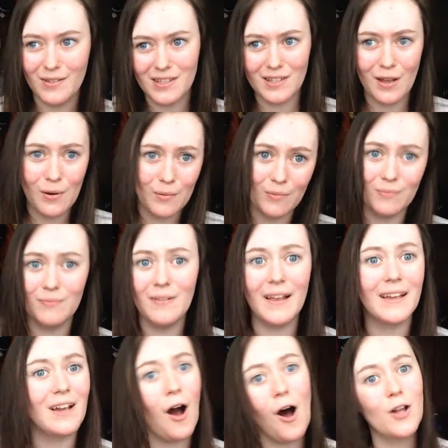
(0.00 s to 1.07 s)
thank you.
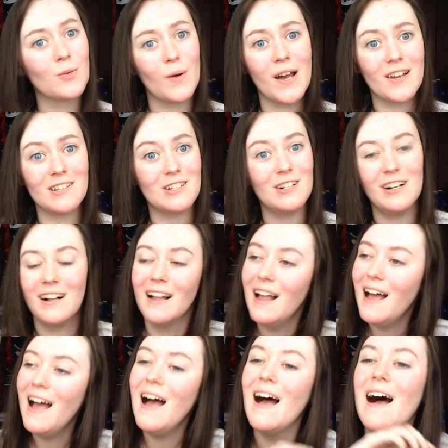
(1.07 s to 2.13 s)
It was no, like,
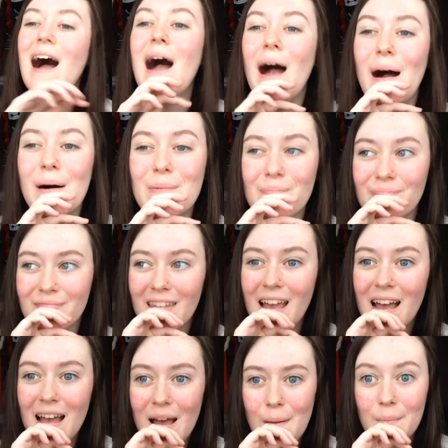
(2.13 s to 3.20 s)
hard work at all.
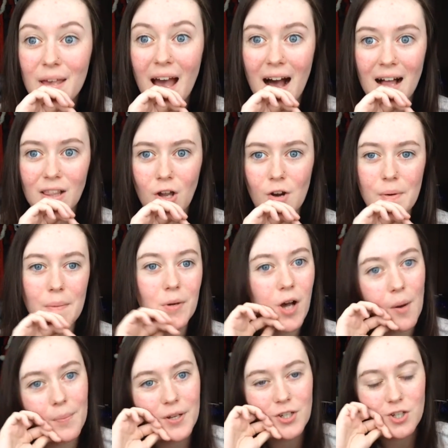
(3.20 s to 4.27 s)
But
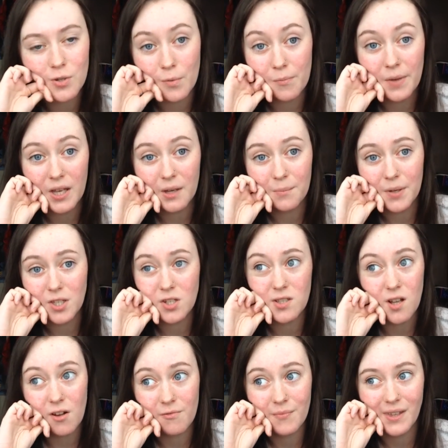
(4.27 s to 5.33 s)
yeah, a lot of people got
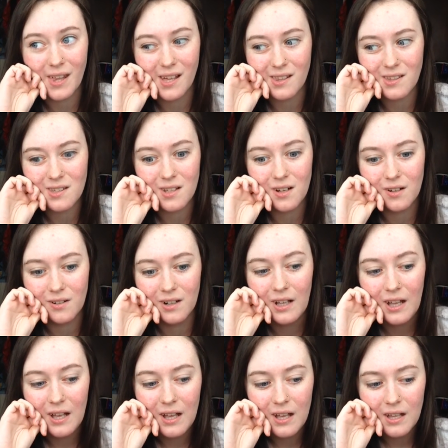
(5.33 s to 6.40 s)
pictures of me and pictures of
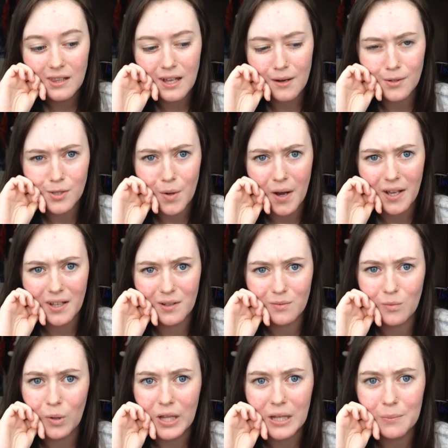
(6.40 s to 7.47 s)
me then, so
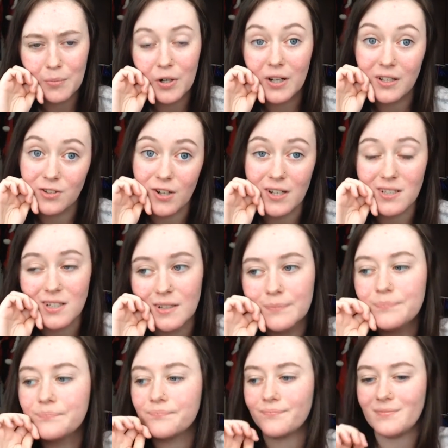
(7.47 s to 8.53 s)
that was quite
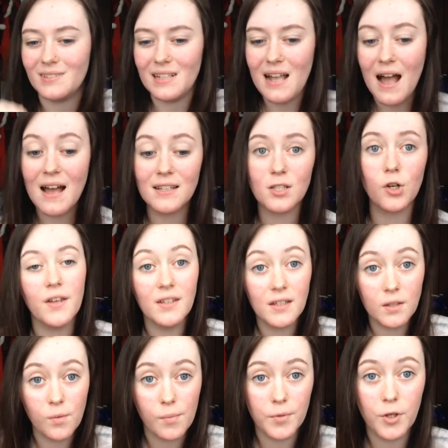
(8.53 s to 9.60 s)
weird but interesting.
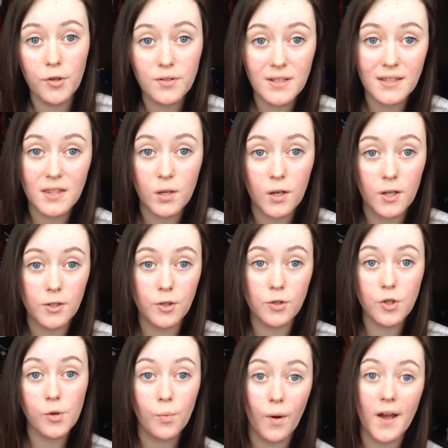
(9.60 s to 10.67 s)
And Tora Athena, the
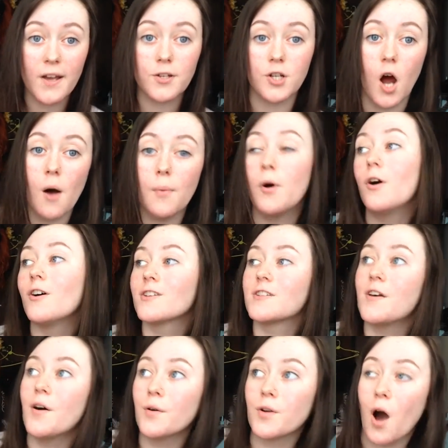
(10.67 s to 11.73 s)
woman who did the YouTube
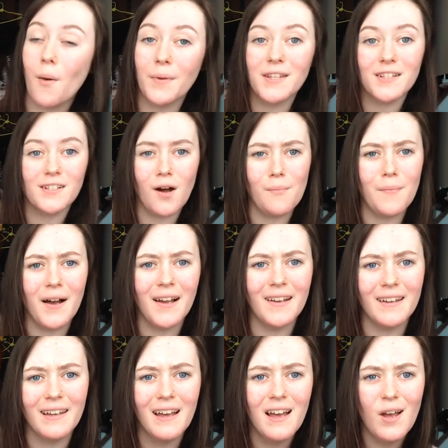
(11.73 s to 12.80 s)
workshop, also
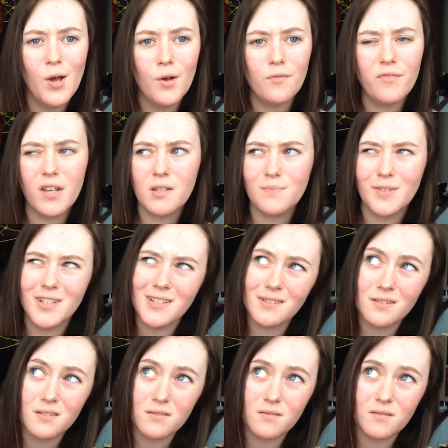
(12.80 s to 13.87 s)
commented on my
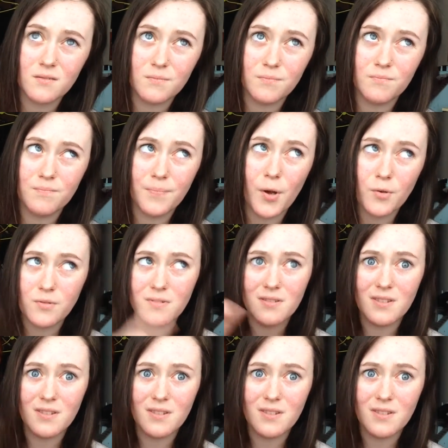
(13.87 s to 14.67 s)
Facebook